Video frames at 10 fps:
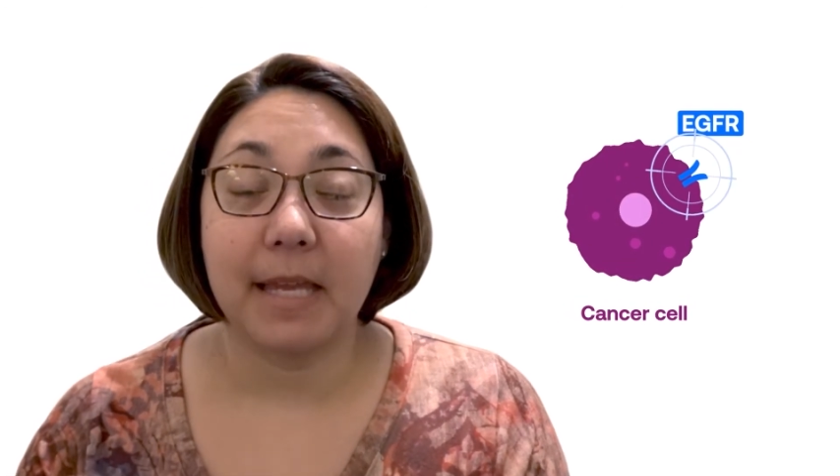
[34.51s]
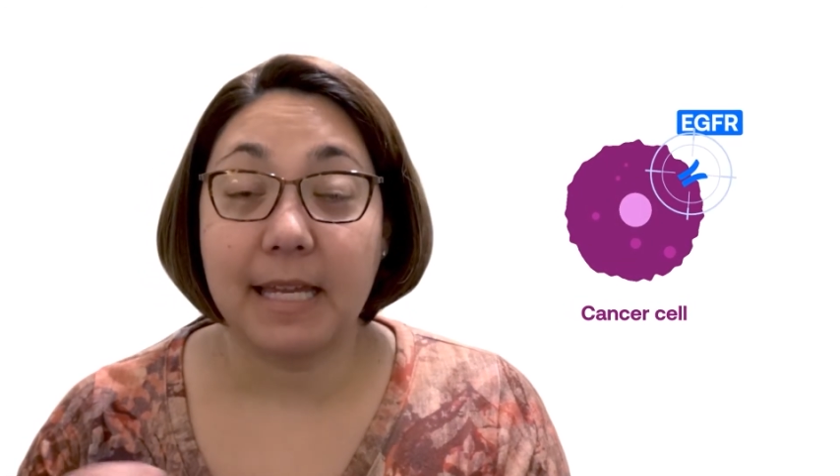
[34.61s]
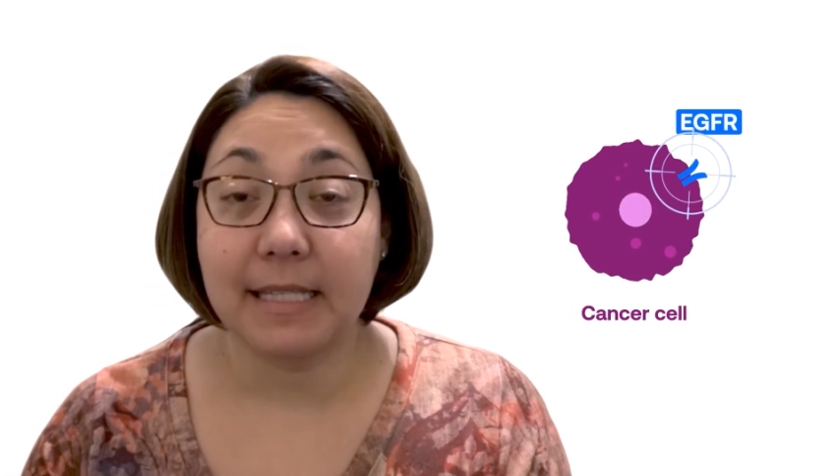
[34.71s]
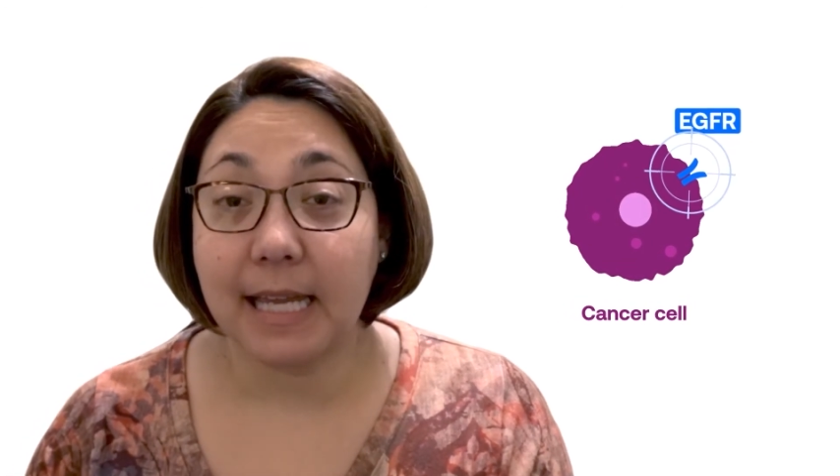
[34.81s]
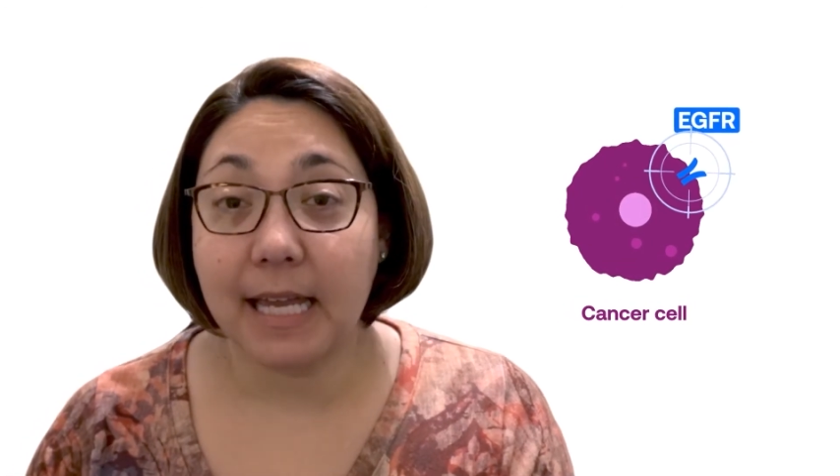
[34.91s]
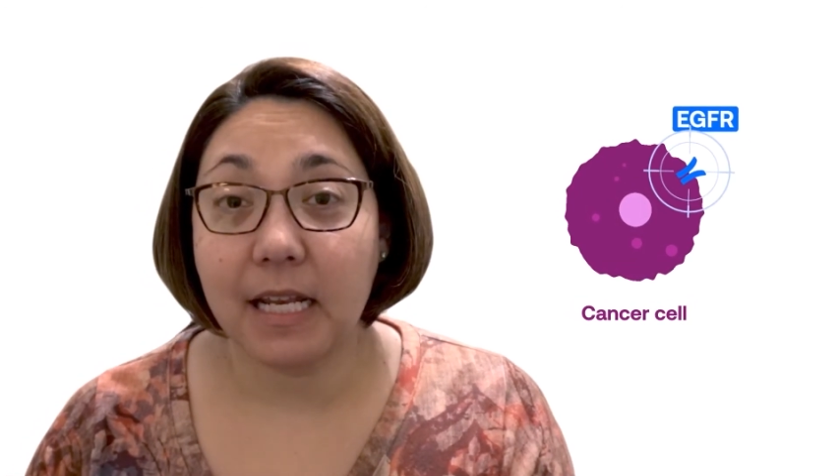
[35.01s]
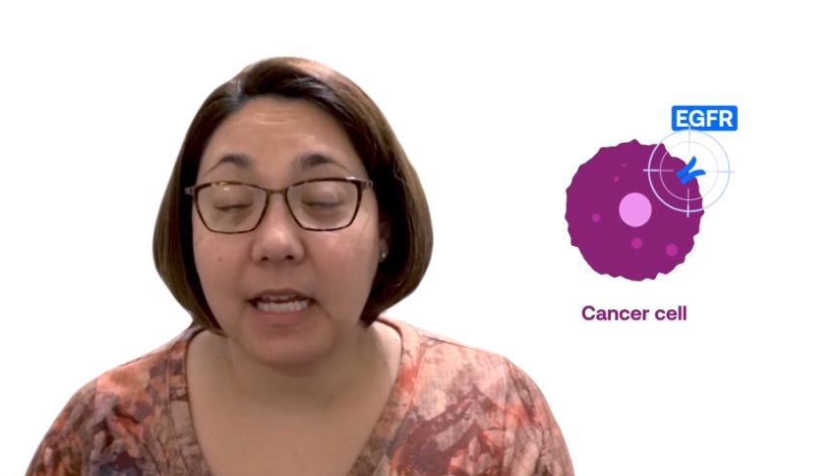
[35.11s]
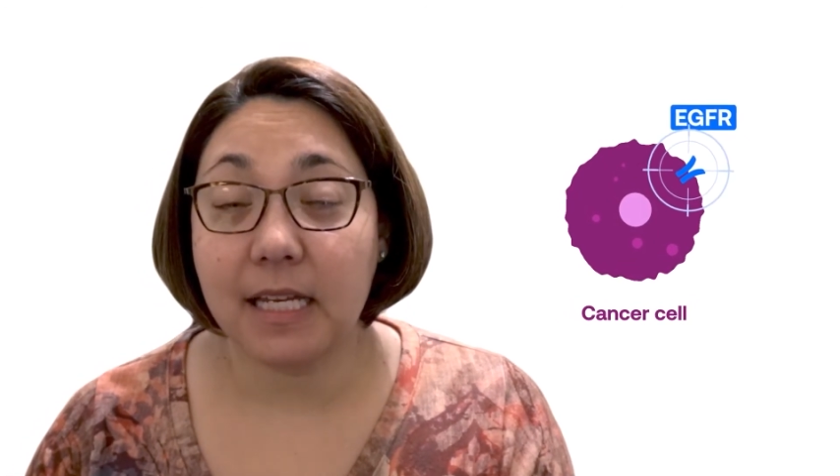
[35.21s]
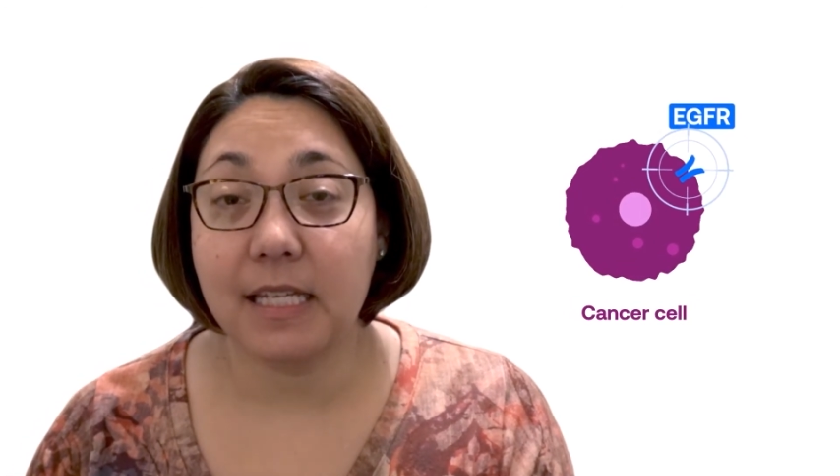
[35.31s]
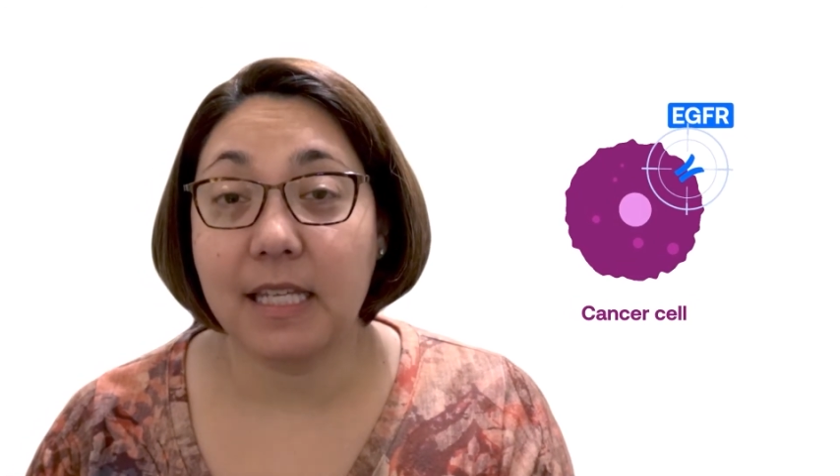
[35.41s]

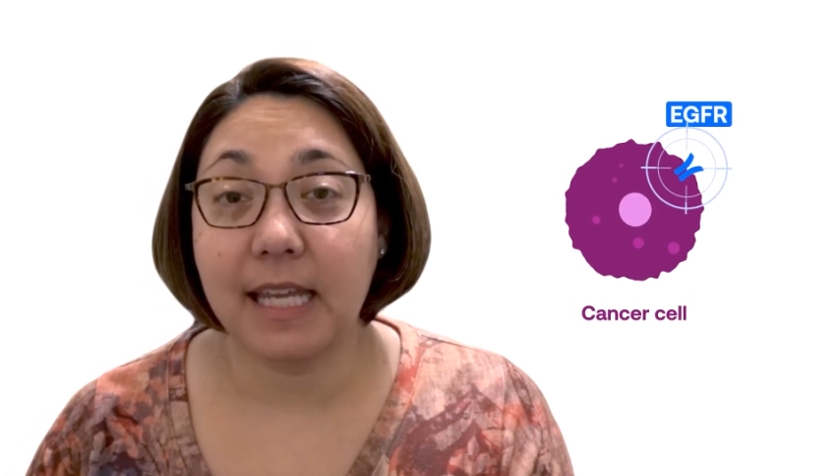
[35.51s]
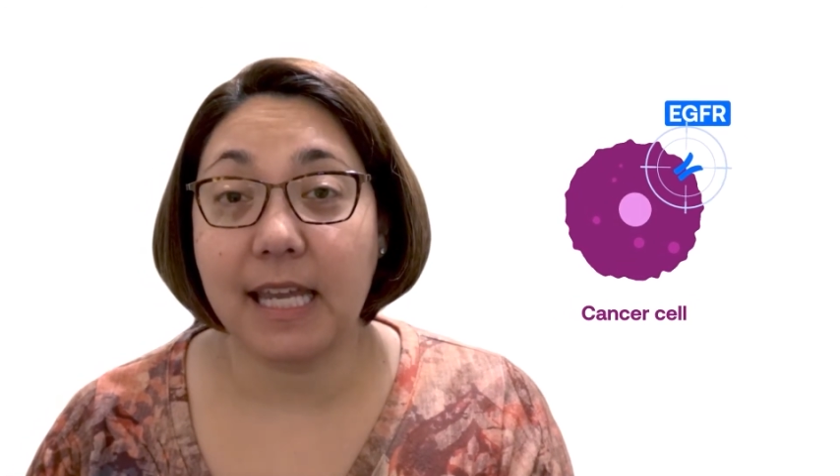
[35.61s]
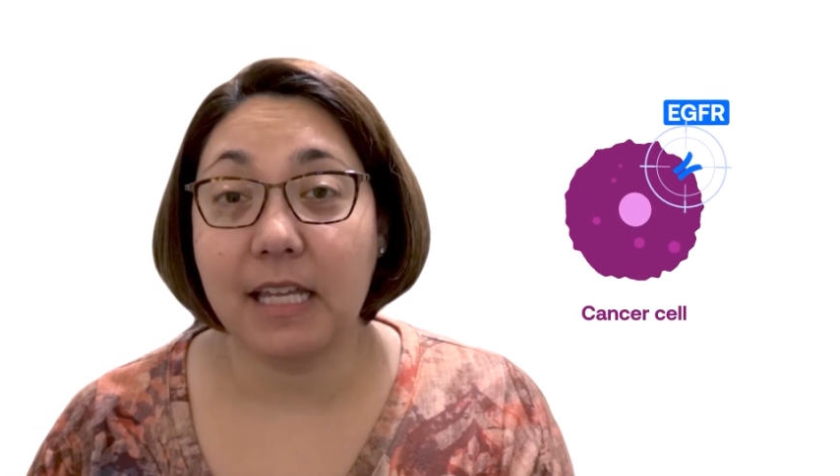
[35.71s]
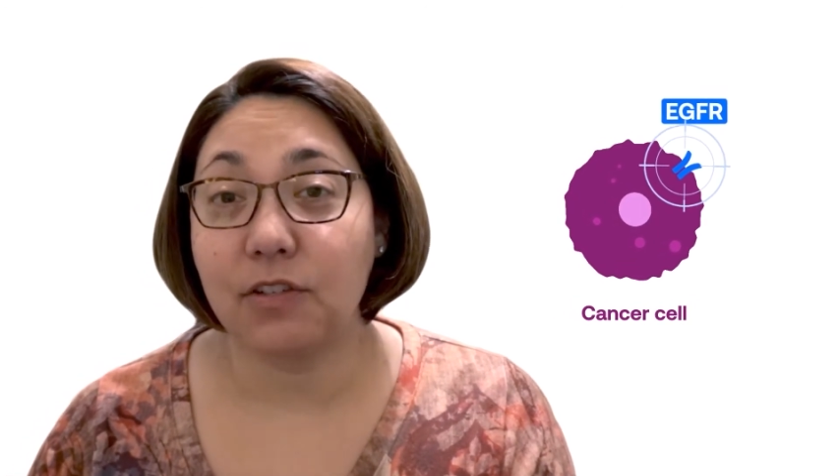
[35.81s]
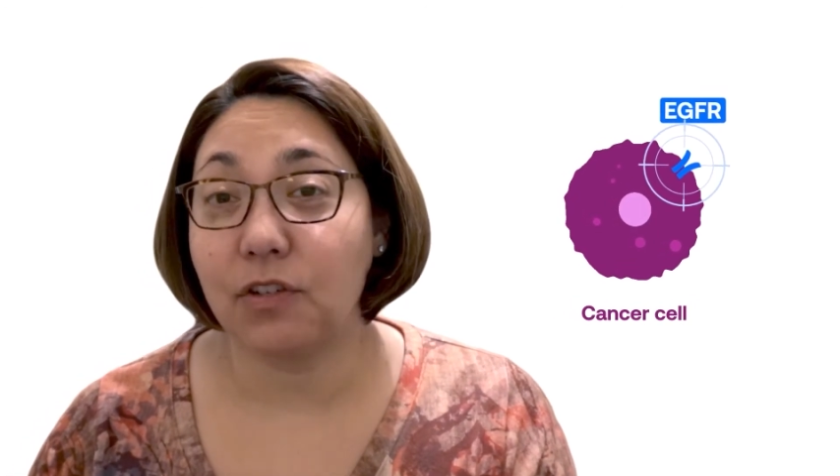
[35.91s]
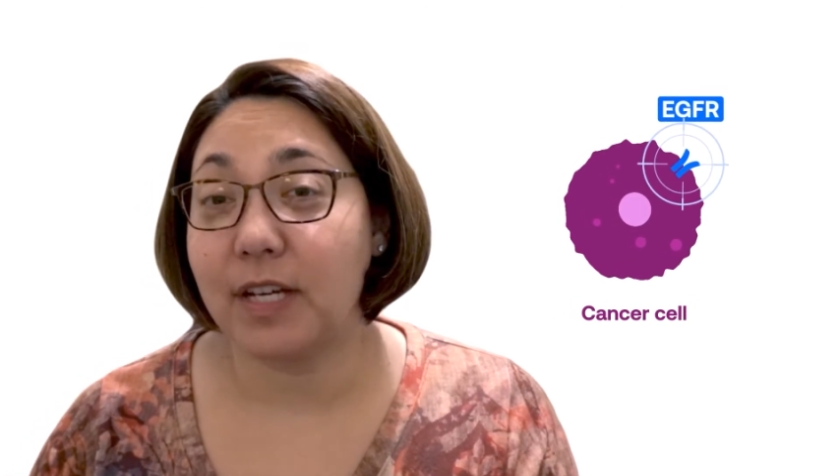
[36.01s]
antenna in the cancer,